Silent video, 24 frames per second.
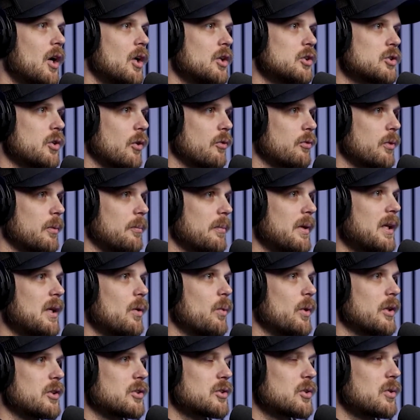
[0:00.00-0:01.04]
So for me
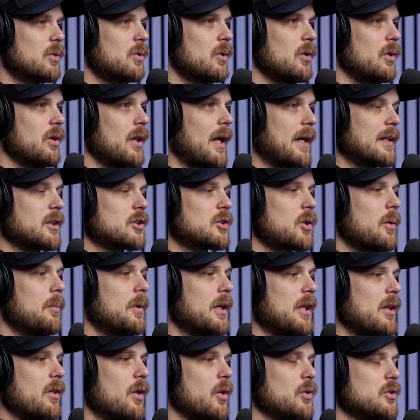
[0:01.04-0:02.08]
with school, so
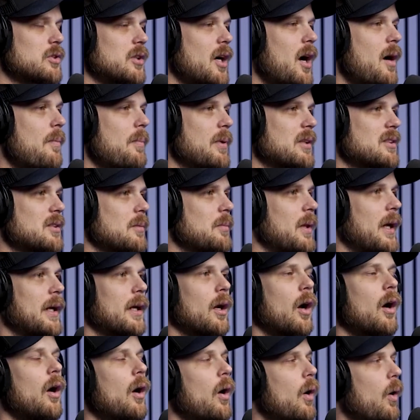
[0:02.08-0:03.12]
many of those topics, I'm like,
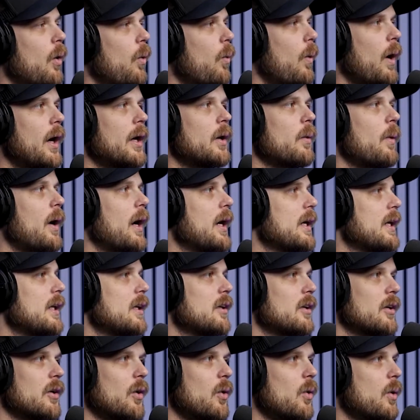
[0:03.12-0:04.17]
why do I need
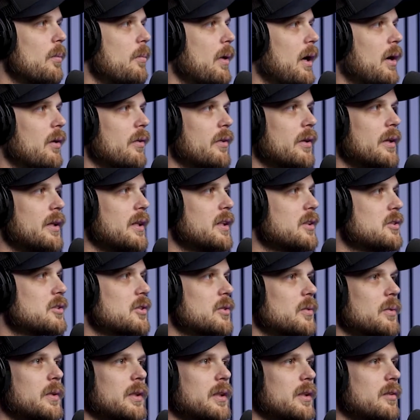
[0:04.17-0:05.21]
to know about the
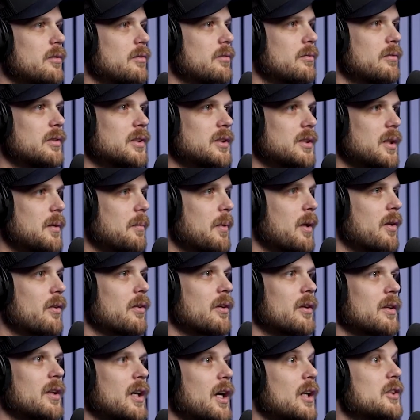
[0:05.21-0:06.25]
history of some
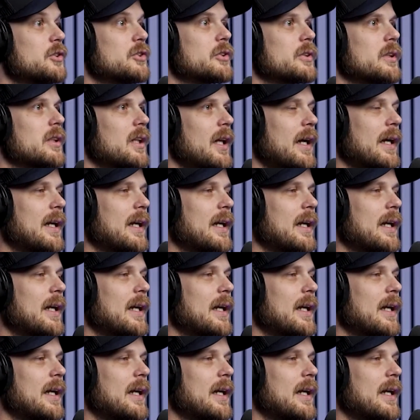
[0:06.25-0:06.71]
other country?